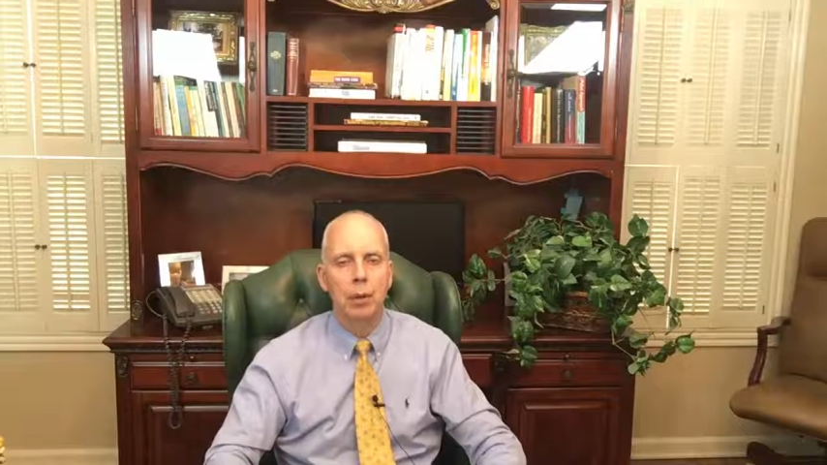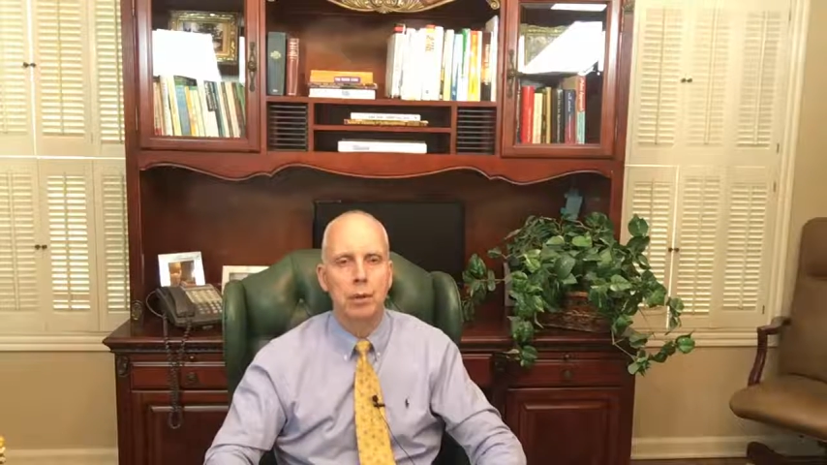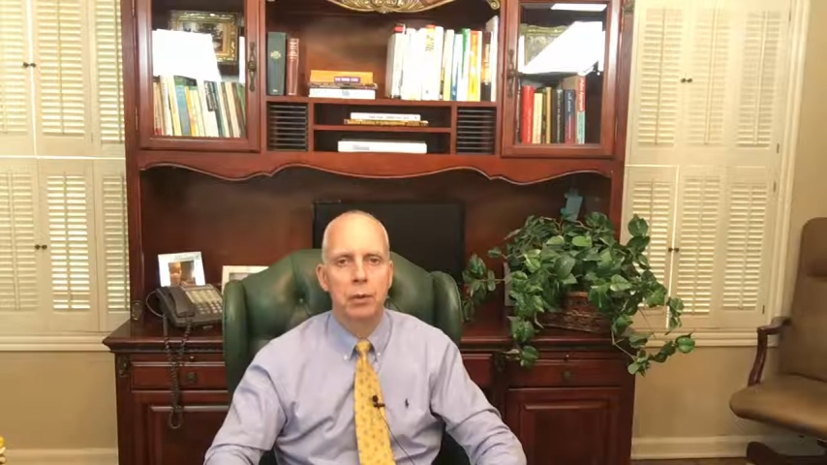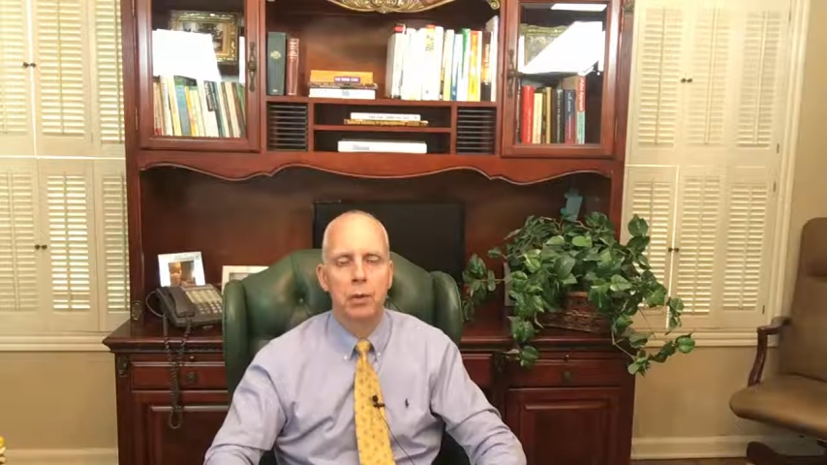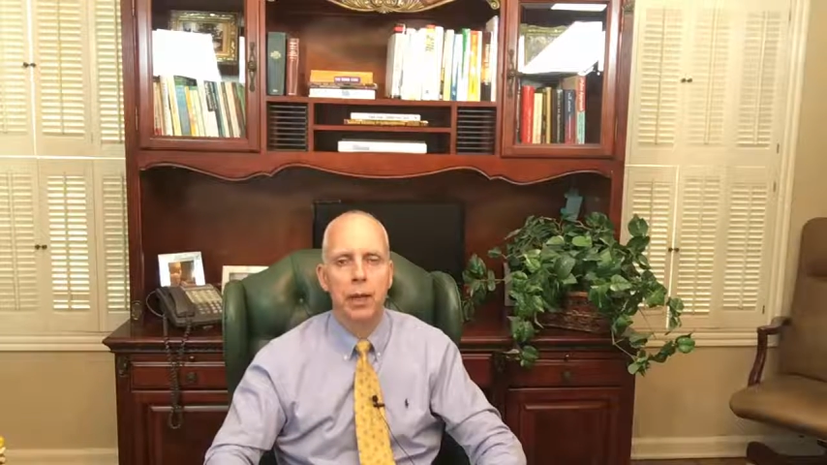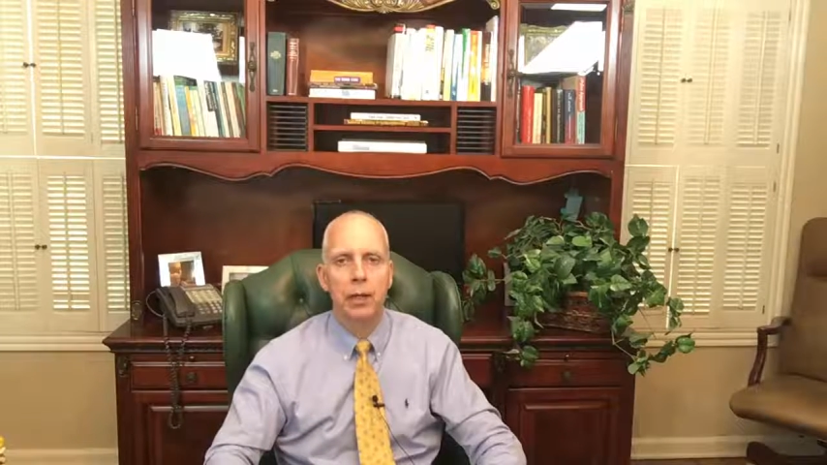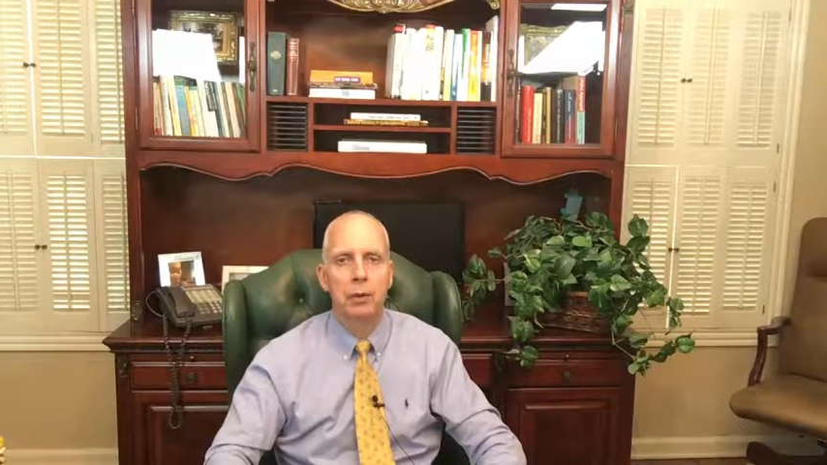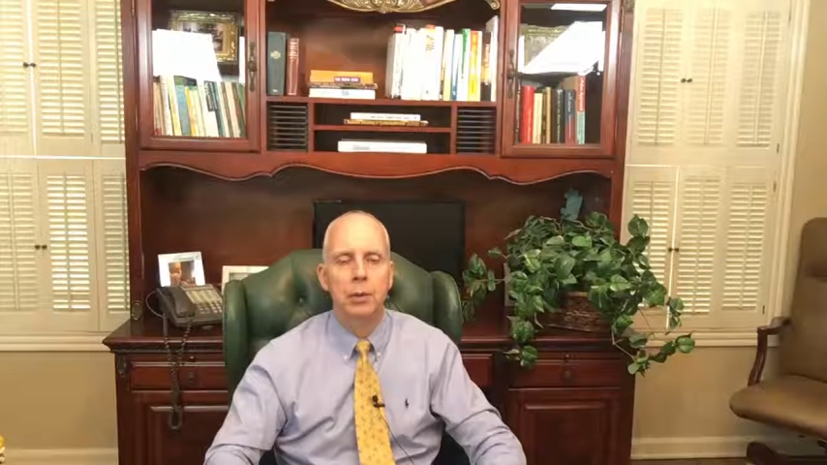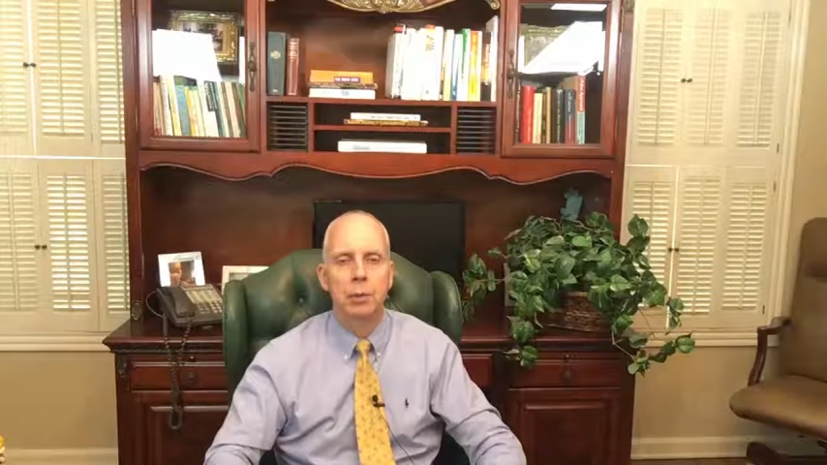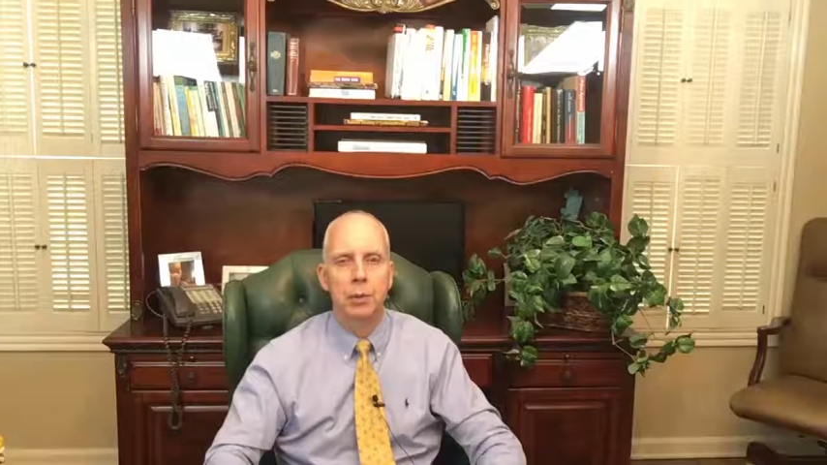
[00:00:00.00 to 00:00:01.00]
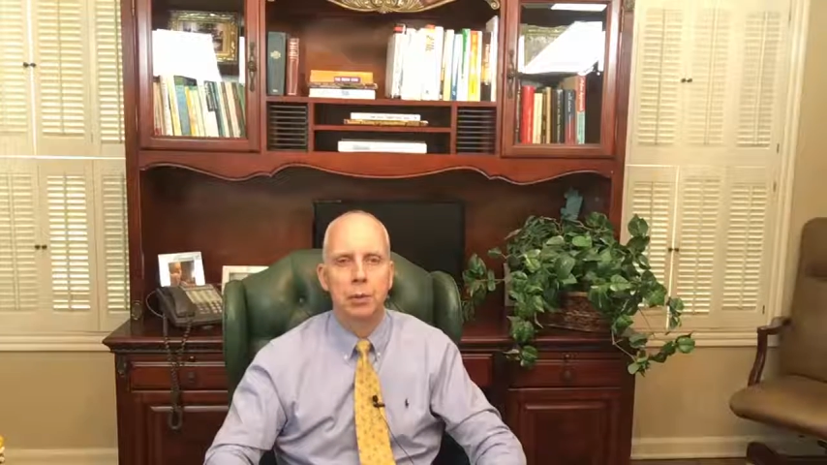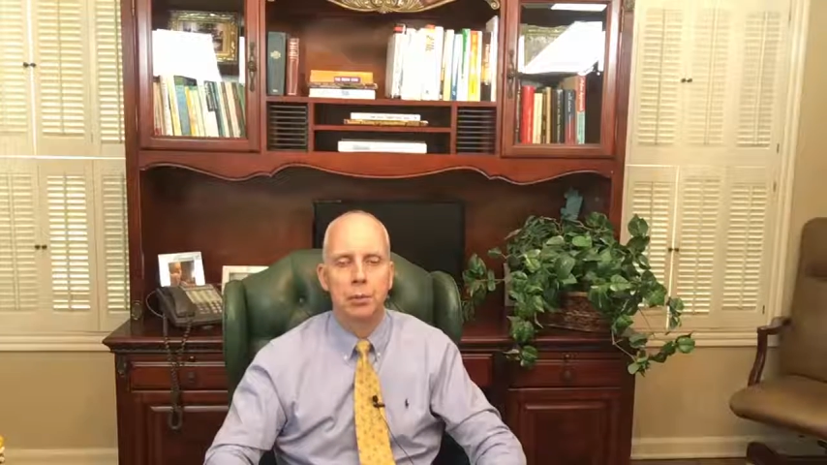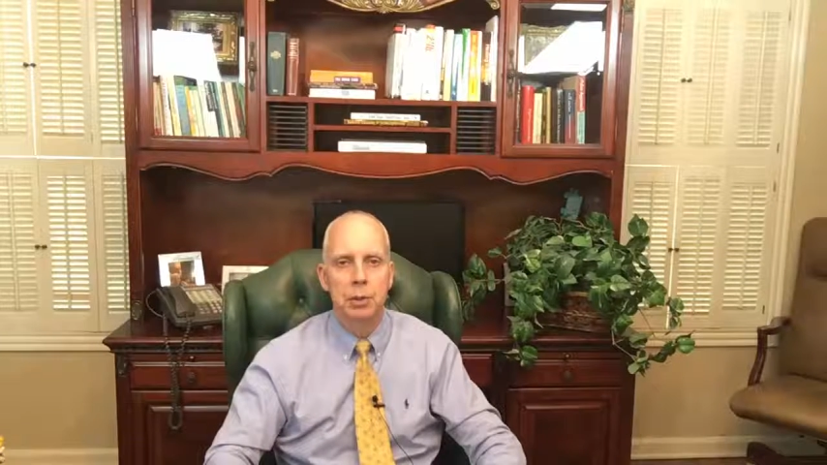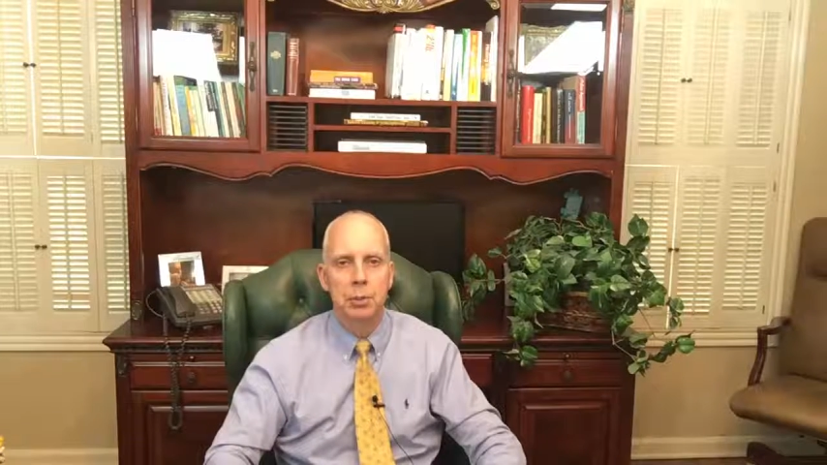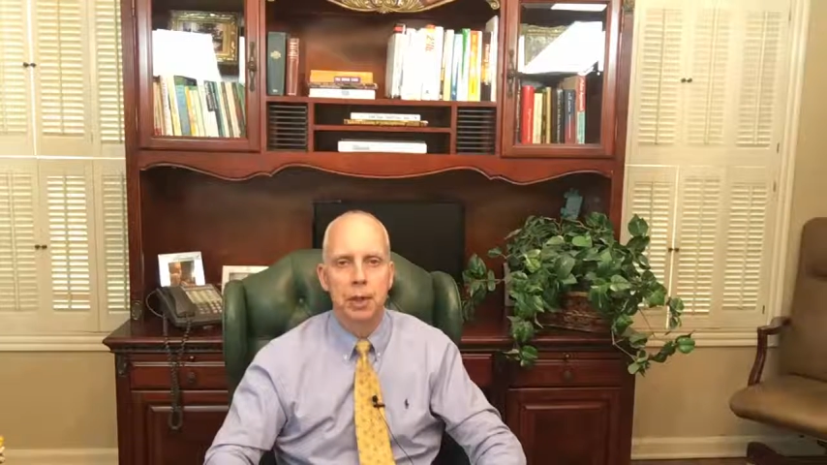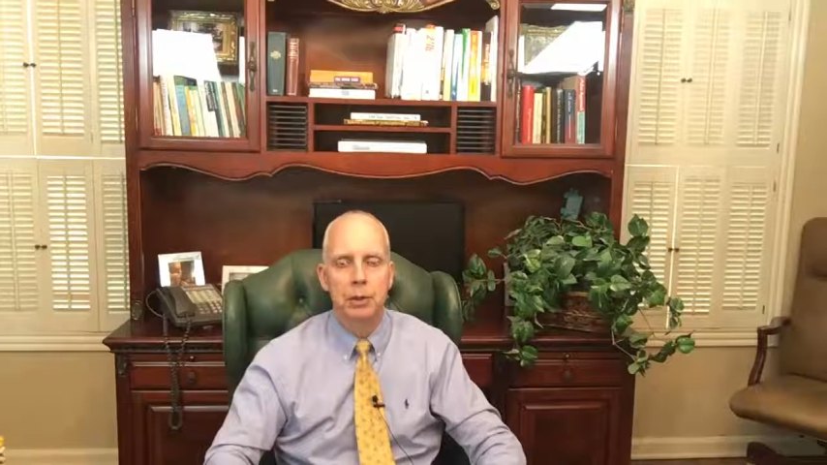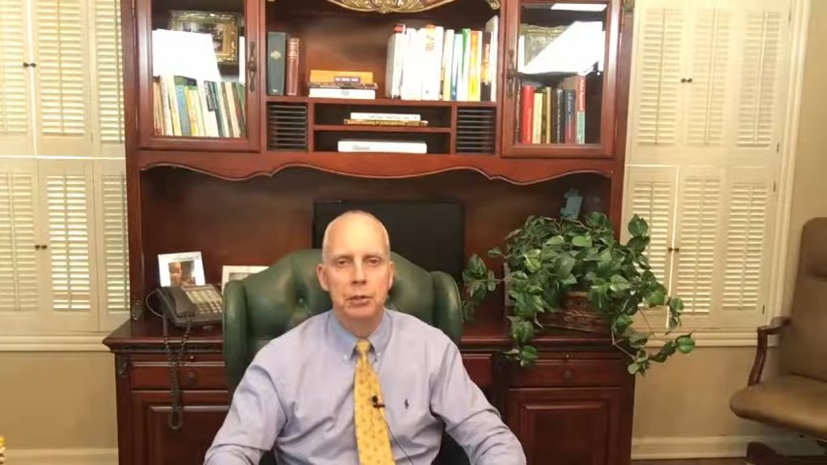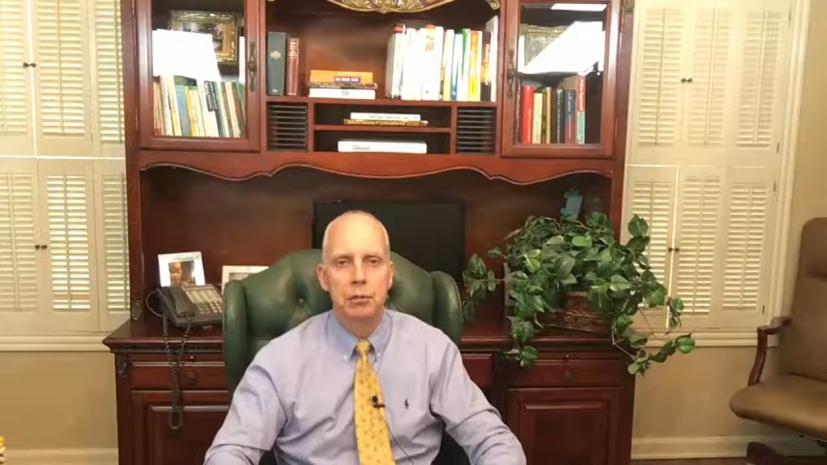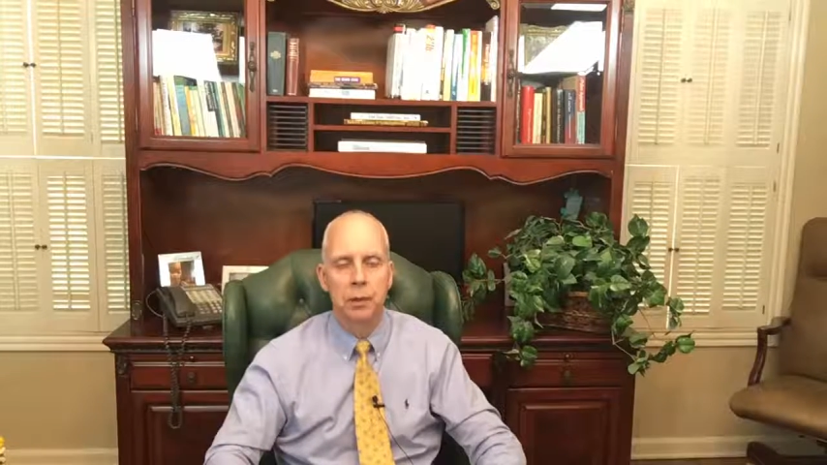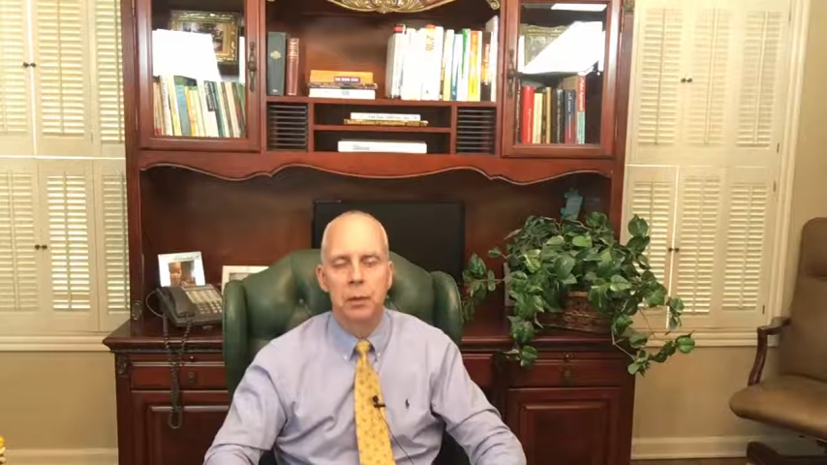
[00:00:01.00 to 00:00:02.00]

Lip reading: neuroendocrine immune perspective.